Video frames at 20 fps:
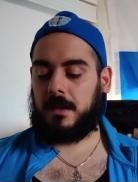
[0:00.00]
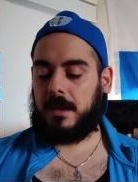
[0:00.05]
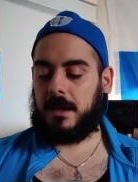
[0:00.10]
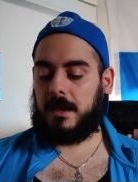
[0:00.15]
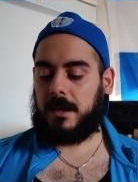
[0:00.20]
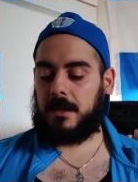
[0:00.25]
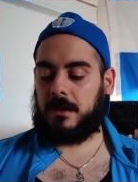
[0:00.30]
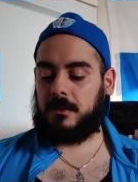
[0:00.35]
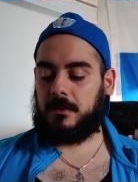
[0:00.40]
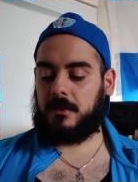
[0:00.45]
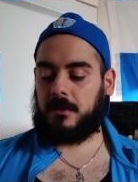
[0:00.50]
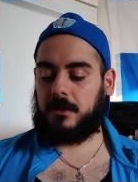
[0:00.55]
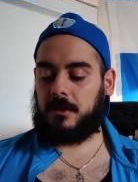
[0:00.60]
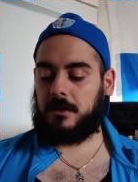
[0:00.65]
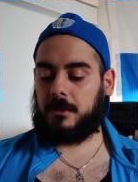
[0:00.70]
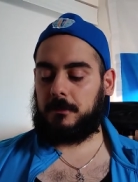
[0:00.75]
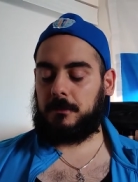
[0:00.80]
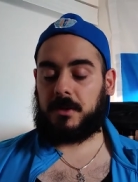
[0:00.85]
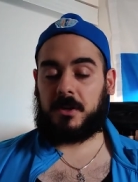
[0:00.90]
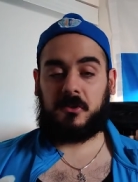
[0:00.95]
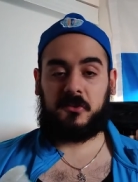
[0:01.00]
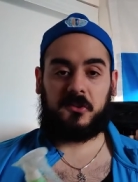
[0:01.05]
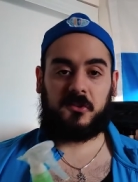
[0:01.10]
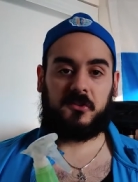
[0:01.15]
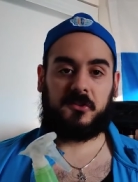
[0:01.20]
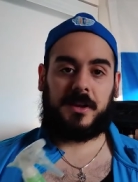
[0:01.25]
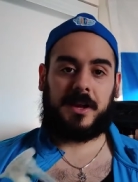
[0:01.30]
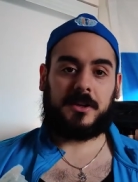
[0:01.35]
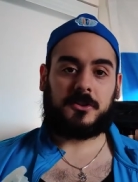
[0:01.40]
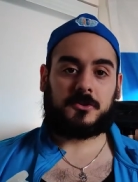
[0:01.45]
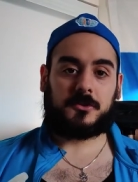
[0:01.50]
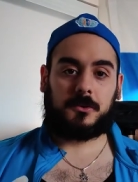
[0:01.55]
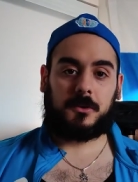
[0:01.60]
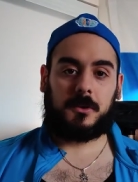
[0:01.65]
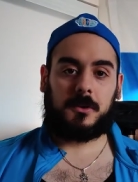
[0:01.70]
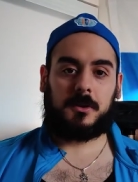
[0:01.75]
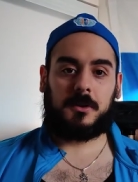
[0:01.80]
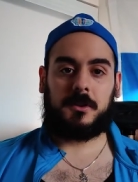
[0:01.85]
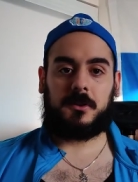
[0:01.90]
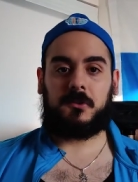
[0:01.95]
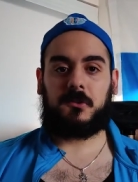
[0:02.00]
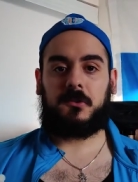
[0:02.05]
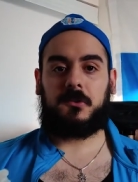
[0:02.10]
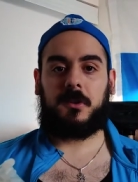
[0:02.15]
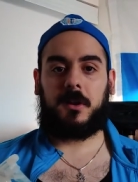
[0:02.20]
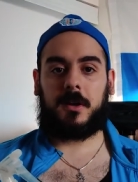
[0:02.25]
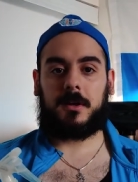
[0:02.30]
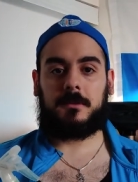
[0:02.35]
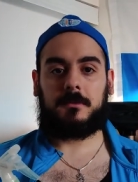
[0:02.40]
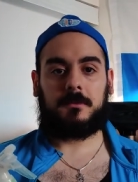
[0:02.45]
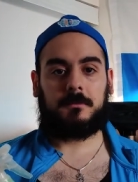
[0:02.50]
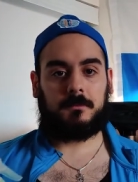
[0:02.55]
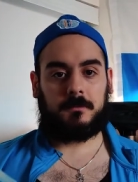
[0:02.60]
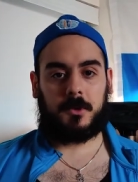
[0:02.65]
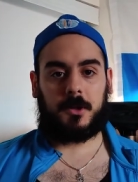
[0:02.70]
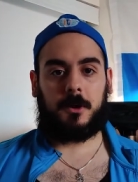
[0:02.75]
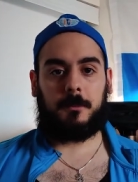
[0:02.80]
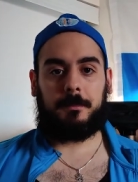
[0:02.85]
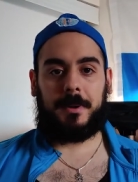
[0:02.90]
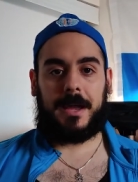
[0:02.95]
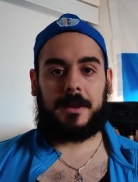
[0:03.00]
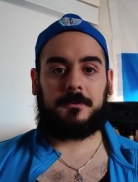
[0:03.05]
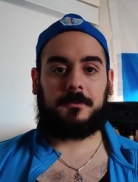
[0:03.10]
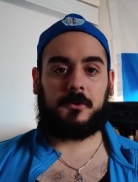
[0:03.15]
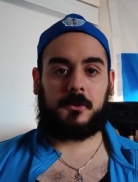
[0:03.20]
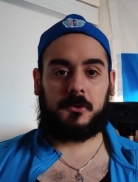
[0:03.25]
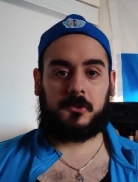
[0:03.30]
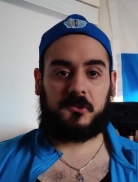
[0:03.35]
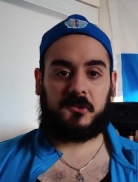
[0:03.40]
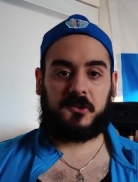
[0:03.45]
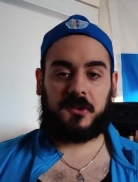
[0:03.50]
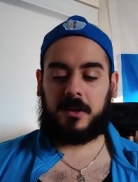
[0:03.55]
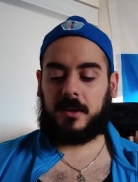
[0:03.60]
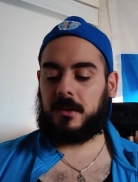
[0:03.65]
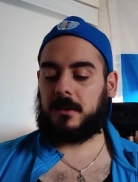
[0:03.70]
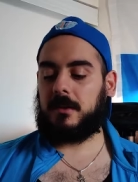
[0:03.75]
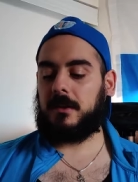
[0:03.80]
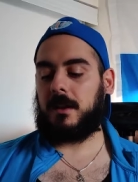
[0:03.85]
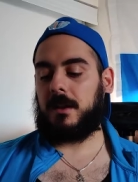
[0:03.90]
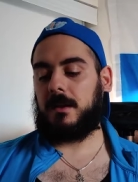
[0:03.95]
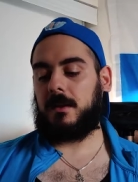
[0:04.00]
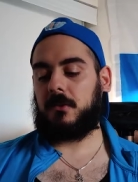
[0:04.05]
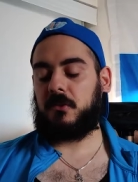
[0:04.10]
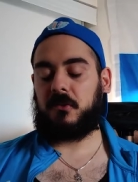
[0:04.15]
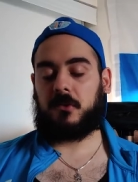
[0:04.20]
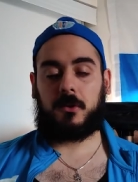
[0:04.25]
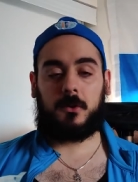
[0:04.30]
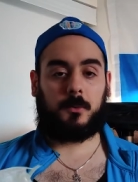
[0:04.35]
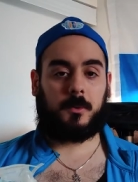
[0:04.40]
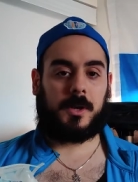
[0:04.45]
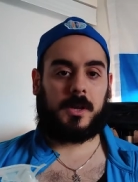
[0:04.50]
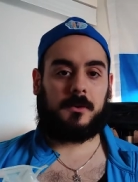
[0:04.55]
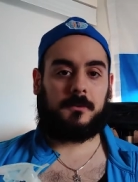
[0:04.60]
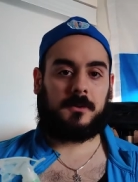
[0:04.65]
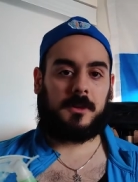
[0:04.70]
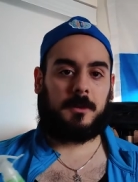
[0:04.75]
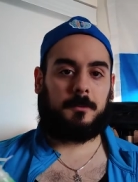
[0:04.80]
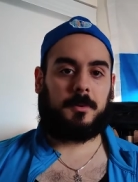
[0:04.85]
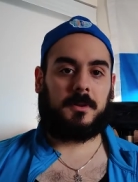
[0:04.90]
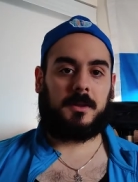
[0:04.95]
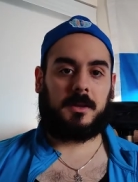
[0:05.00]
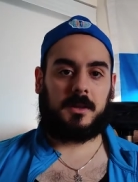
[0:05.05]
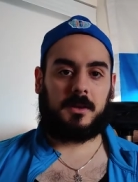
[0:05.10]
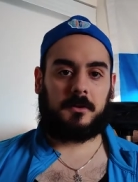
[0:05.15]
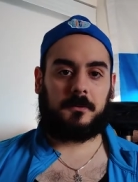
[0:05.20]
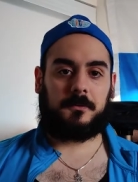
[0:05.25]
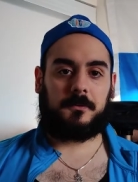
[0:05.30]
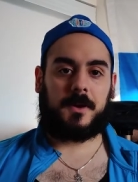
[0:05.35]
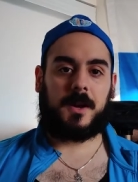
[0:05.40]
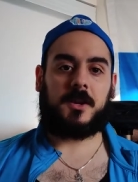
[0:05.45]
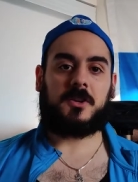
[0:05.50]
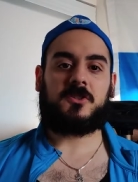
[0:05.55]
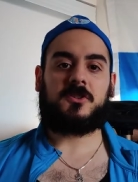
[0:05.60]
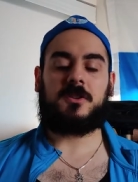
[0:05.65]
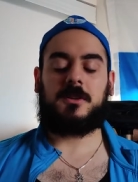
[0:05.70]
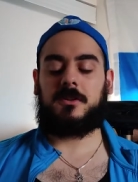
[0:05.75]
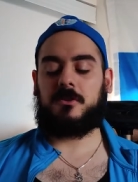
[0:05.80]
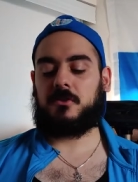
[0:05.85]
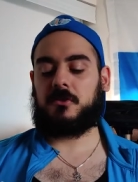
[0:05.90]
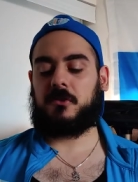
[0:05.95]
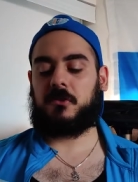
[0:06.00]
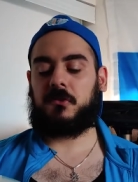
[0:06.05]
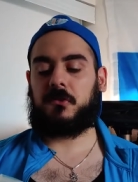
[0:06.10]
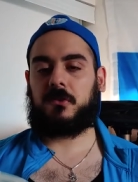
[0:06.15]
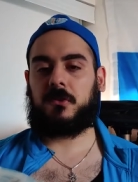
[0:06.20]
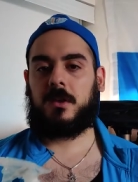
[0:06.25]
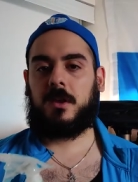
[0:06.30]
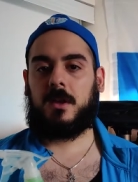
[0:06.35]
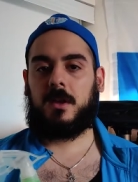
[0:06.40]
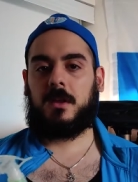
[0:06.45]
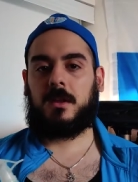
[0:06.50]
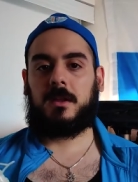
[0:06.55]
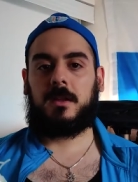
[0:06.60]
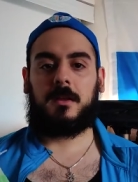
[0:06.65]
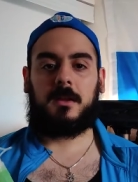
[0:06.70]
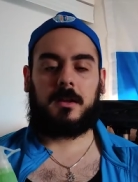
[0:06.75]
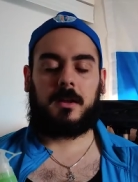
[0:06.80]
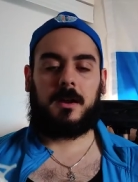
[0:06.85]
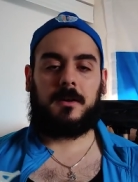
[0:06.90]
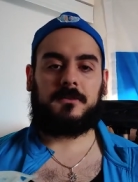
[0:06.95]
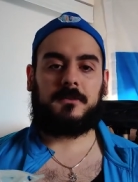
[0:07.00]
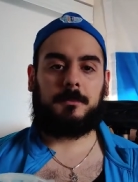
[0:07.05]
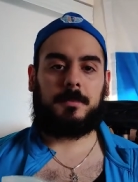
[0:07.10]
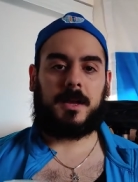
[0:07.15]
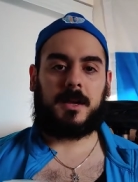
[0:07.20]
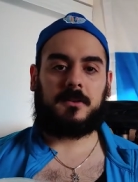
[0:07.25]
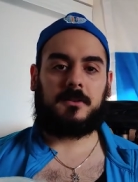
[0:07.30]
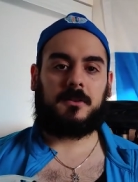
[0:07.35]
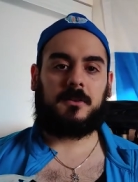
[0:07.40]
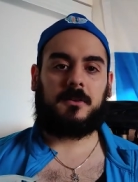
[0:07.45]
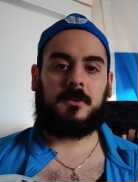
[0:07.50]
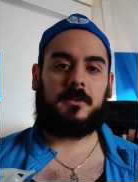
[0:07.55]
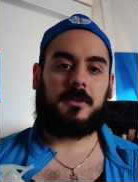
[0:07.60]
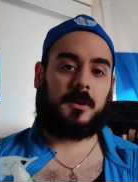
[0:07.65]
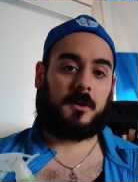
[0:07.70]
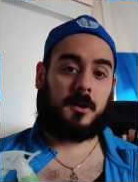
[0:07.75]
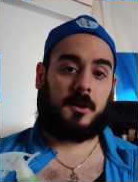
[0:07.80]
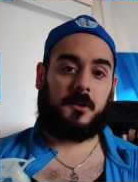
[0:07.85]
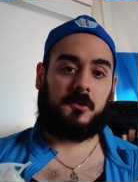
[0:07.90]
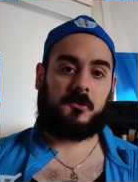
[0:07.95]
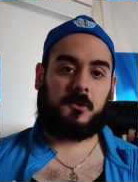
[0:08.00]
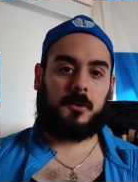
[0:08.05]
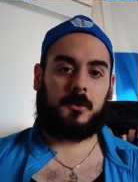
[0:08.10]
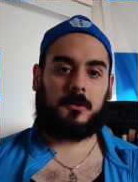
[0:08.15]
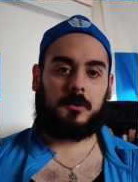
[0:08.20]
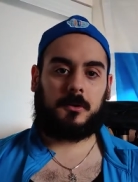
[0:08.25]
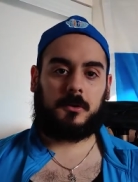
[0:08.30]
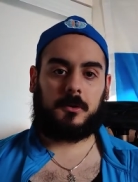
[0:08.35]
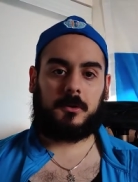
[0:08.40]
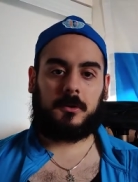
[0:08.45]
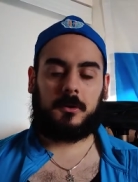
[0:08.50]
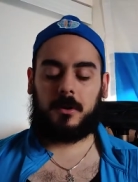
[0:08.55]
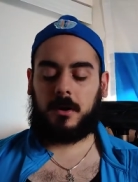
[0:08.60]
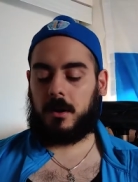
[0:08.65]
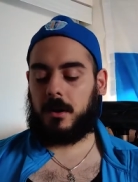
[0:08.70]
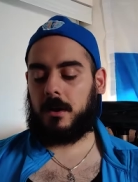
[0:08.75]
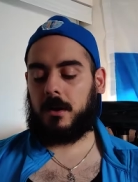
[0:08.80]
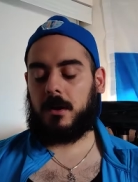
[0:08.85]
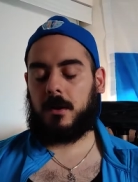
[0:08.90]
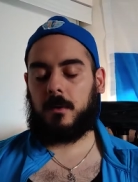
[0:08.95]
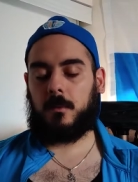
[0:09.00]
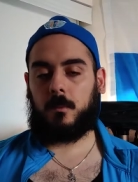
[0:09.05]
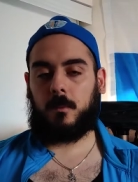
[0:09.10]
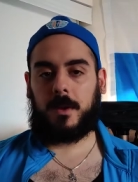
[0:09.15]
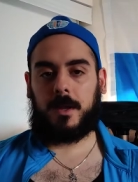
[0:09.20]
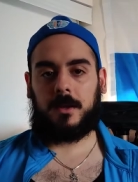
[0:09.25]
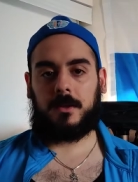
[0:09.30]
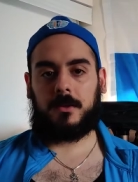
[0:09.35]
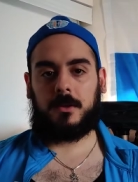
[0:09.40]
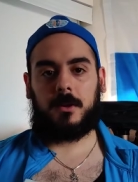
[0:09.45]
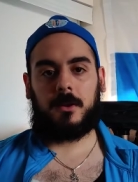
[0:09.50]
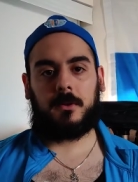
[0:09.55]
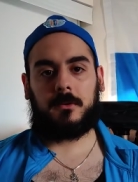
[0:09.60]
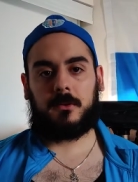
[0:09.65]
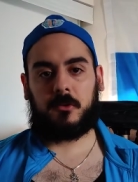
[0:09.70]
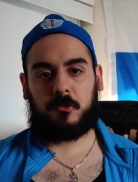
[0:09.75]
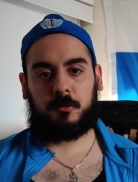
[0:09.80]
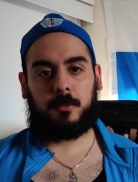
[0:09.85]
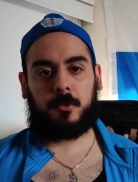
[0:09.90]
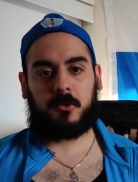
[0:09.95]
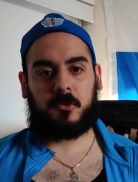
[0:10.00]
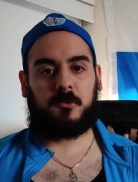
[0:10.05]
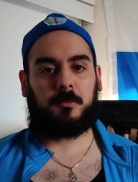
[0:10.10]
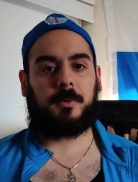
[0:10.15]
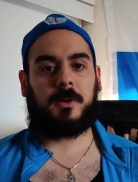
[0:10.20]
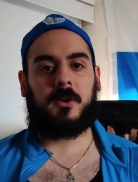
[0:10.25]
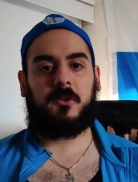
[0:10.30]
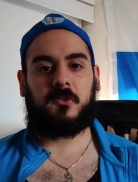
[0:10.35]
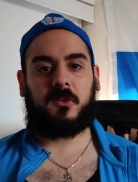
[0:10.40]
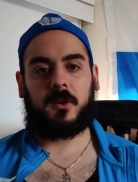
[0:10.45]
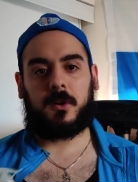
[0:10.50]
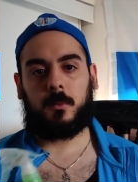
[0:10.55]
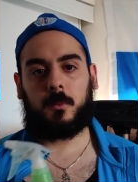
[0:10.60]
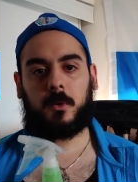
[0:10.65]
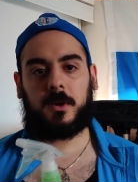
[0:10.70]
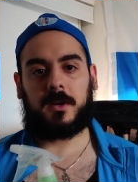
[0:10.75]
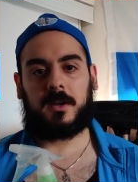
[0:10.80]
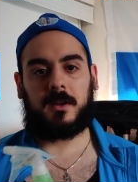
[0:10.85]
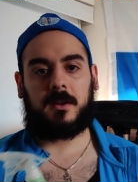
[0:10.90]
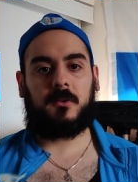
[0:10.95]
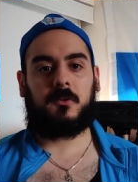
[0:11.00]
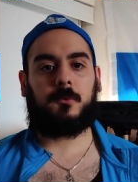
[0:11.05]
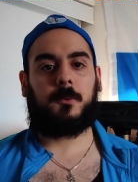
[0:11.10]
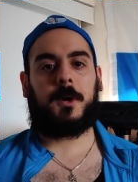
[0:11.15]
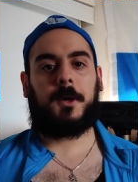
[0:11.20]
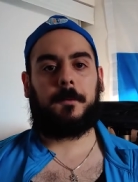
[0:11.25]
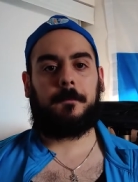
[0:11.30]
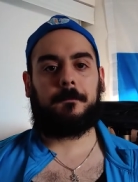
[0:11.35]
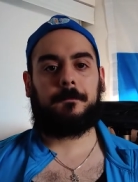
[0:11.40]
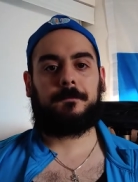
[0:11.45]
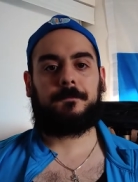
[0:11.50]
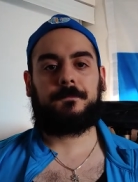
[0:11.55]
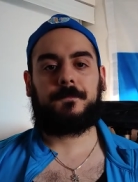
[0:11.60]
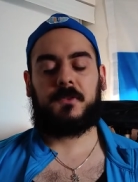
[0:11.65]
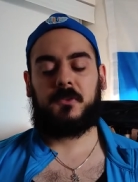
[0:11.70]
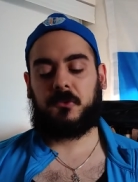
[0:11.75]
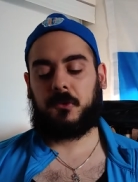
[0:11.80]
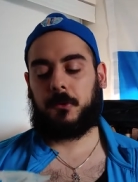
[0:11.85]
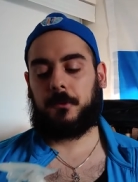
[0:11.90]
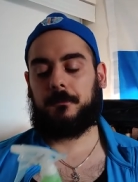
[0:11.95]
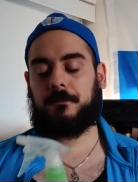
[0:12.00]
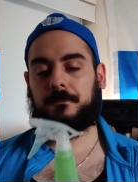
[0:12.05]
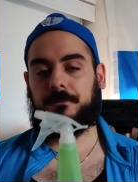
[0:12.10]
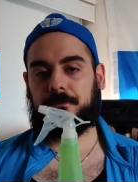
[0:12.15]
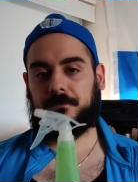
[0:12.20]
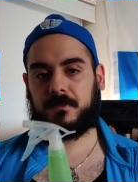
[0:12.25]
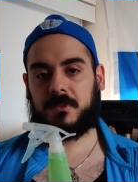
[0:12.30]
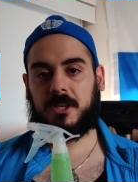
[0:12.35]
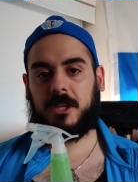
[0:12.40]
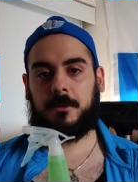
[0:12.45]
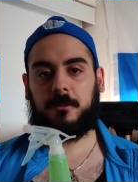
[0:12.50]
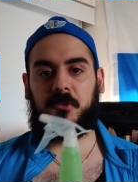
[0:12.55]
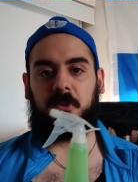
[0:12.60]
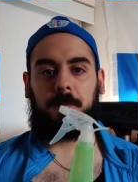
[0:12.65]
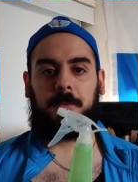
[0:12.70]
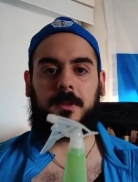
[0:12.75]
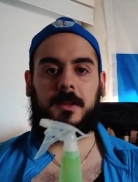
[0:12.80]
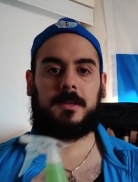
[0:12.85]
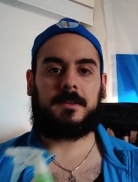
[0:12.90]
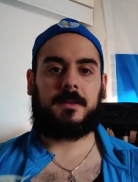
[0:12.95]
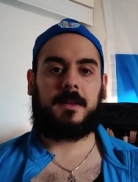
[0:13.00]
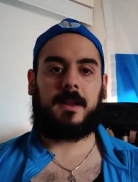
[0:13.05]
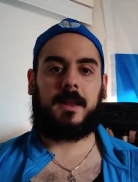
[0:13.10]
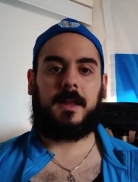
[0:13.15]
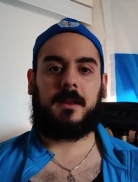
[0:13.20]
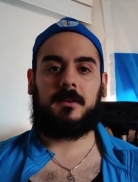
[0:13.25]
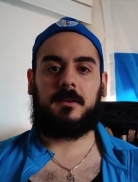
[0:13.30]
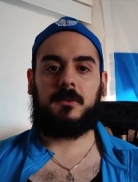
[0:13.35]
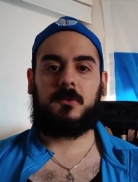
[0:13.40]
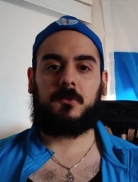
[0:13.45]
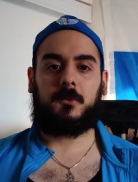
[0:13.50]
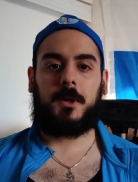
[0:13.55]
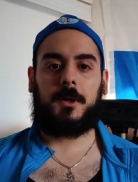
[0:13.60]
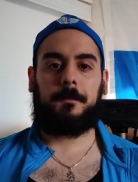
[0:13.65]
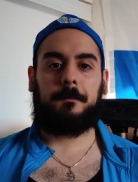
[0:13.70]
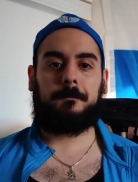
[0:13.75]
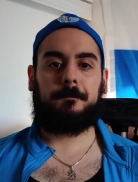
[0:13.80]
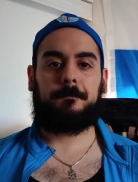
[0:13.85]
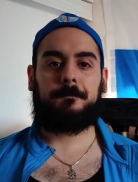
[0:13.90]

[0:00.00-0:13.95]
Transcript: And because it's natural, it's not, you know, bad for your skin, and it's a good way of keeping the gear fresh and just killing off the bacteria that cause odor when, you know, the sports sprays aren't working as well. So keep something like that handy as well.